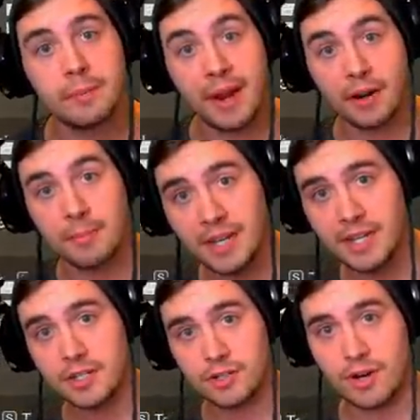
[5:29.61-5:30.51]

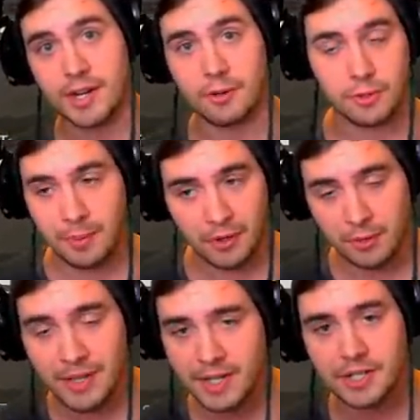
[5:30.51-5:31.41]
Pyramidion Strike, or the
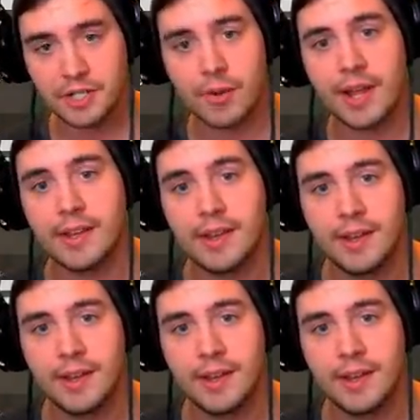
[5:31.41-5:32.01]
Pyramidion Strike.